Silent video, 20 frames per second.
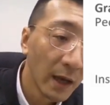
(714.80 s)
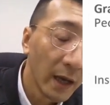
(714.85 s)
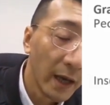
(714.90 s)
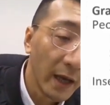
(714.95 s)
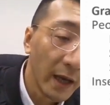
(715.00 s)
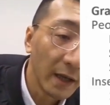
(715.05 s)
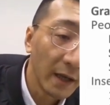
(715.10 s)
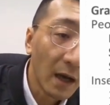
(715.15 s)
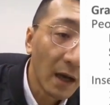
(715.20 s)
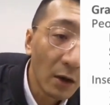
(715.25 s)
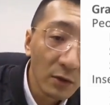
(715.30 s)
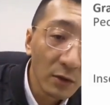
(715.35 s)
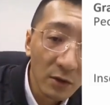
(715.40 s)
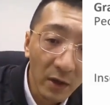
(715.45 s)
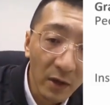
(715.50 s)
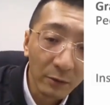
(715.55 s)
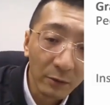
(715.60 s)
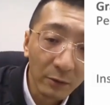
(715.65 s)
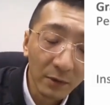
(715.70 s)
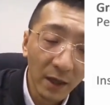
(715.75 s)
And also,
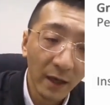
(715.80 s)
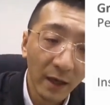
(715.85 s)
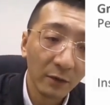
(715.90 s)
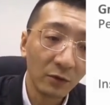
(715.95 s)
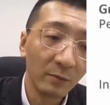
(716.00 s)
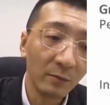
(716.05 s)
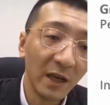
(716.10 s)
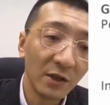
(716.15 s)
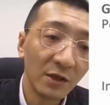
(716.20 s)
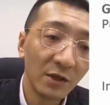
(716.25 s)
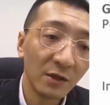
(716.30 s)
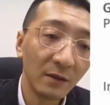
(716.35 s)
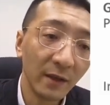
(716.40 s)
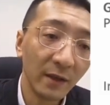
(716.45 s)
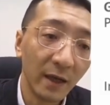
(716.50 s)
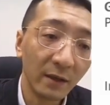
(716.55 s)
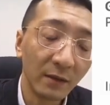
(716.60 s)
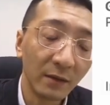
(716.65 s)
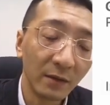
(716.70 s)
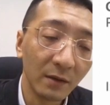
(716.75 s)
I would like to mention
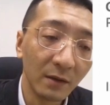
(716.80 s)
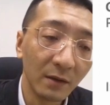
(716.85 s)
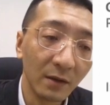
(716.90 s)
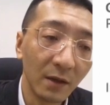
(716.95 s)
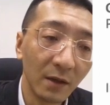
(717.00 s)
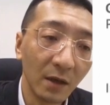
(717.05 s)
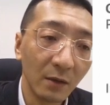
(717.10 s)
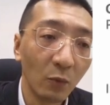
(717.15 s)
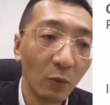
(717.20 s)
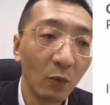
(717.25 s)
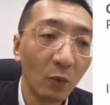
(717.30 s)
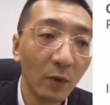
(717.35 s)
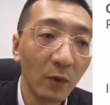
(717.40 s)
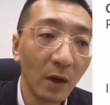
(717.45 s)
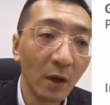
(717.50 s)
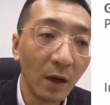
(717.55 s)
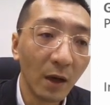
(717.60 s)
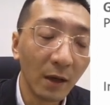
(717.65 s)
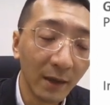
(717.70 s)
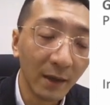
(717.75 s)
that
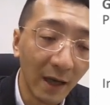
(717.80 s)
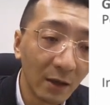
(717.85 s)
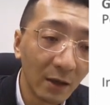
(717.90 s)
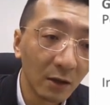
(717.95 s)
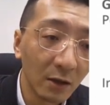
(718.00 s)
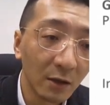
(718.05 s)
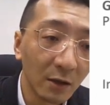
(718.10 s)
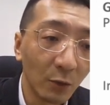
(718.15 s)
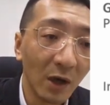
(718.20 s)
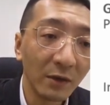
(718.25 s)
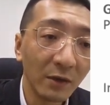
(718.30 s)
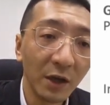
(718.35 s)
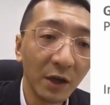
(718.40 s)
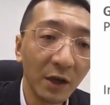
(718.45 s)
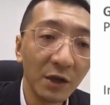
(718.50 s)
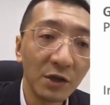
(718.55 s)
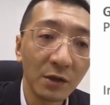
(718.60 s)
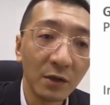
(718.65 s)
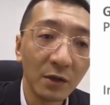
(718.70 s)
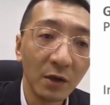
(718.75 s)
another
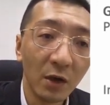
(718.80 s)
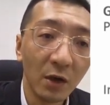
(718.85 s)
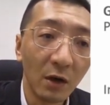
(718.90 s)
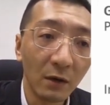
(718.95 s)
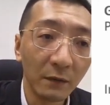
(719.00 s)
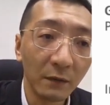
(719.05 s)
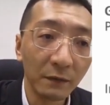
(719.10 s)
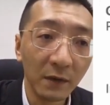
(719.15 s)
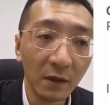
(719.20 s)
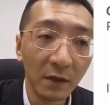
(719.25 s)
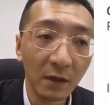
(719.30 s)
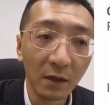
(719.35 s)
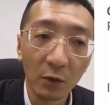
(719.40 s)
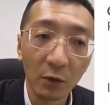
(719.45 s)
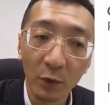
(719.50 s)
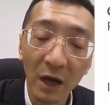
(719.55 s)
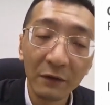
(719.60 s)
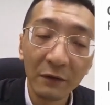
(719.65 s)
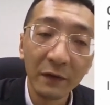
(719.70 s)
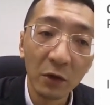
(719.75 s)
advantage of the
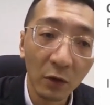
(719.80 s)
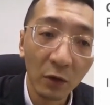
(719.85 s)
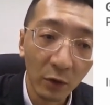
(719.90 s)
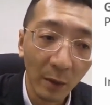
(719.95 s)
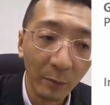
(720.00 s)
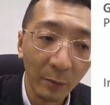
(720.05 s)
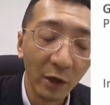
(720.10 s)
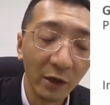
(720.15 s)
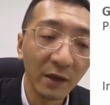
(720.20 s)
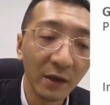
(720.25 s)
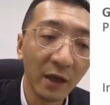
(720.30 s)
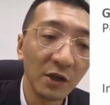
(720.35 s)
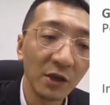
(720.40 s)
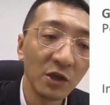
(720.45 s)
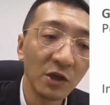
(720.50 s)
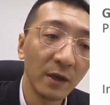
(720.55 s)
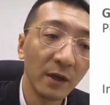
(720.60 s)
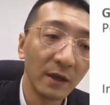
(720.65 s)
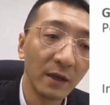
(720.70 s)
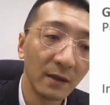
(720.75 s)
graphical
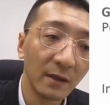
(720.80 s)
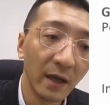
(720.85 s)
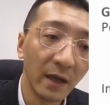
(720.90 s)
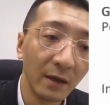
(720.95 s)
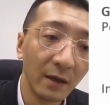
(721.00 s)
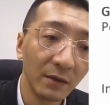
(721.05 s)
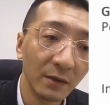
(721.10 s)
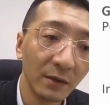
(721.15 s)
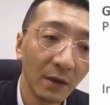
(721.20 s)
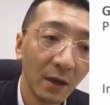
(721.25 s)
representation is that